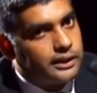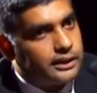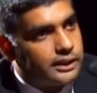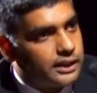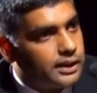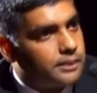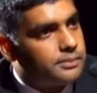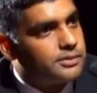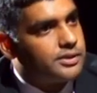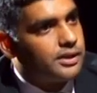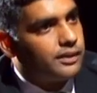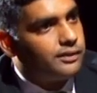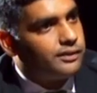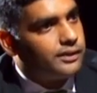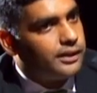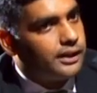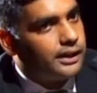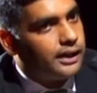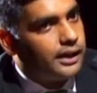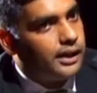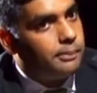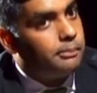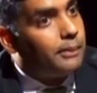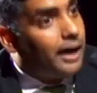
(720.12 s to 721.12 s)
terms of
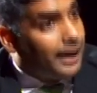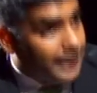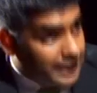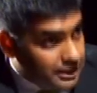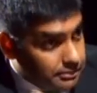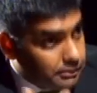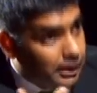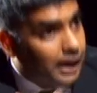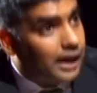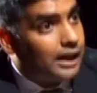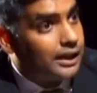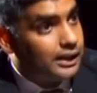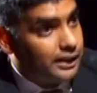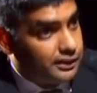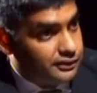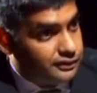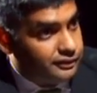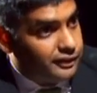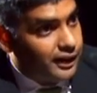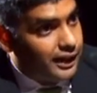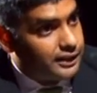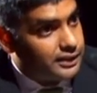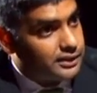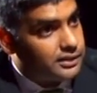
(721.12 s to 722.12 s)
the money market
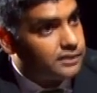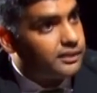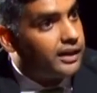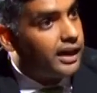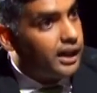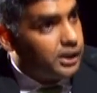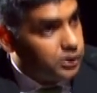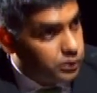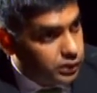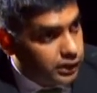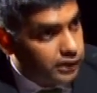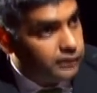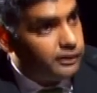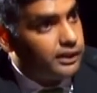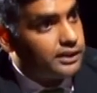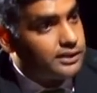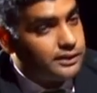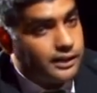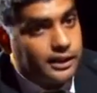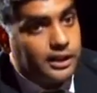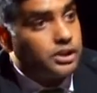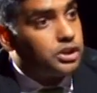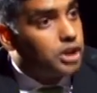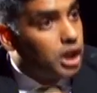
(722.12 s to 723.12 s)
funds where you
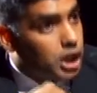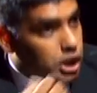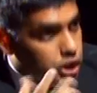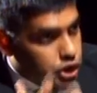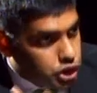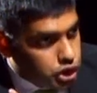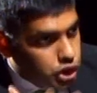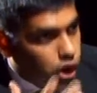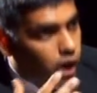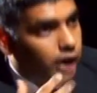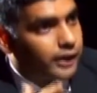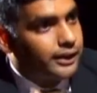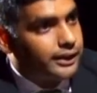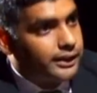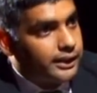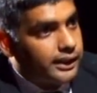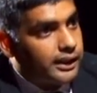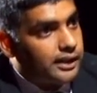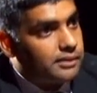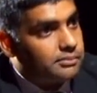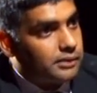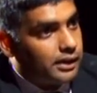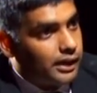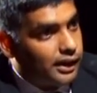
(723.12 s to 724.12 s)
invested in
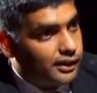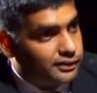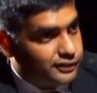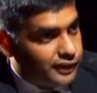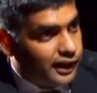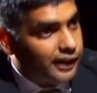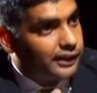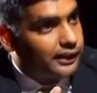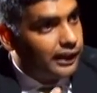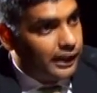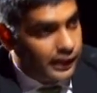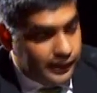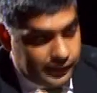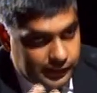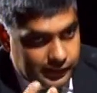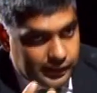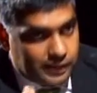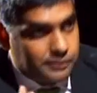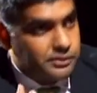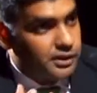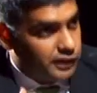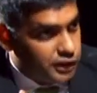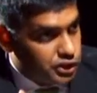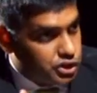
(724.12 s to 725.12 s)
short-term funds in
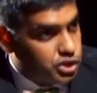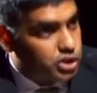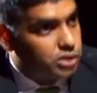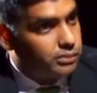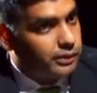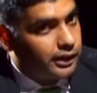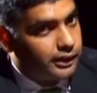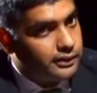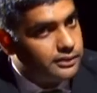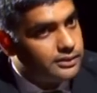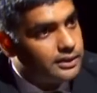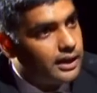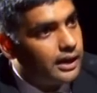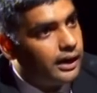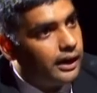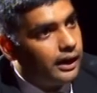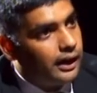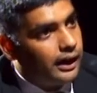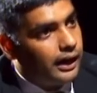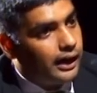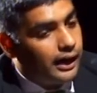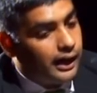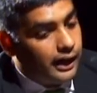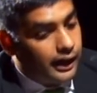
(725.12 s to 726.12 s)
terms of instruments,
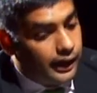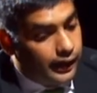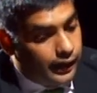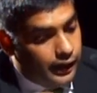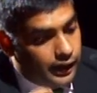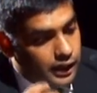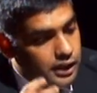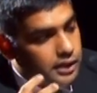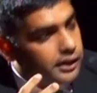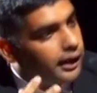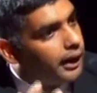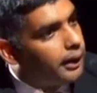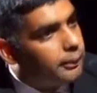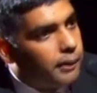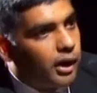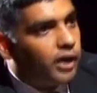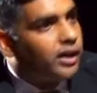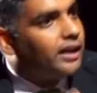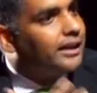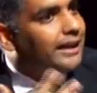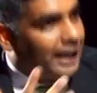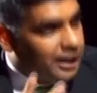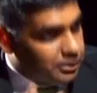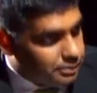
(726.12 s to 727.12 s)
about a
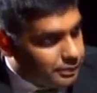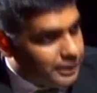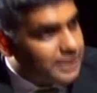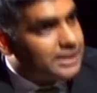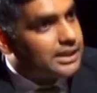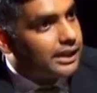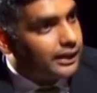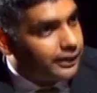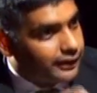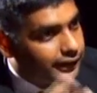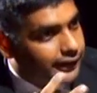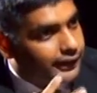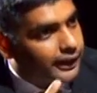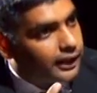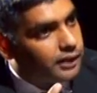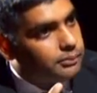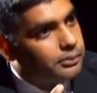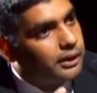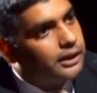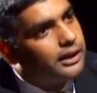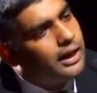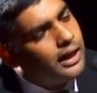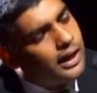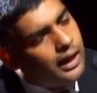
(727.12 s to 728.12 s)
10% return.
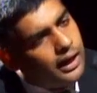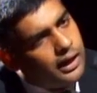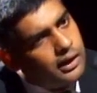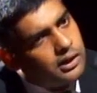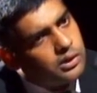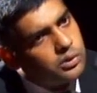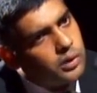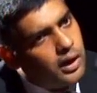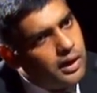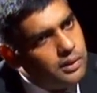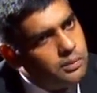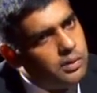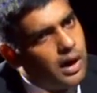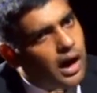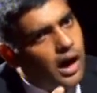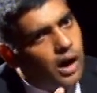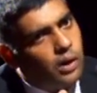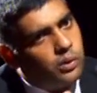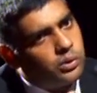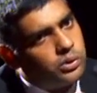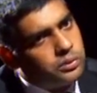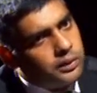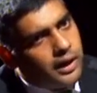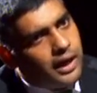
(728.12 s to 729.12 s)
But Rohan,
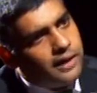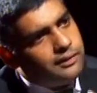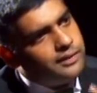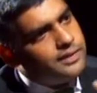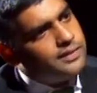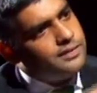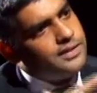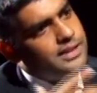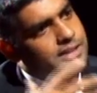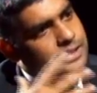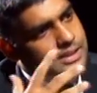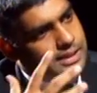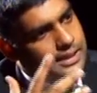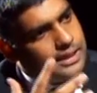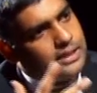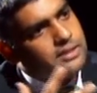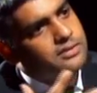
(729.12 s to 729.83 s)
have we seen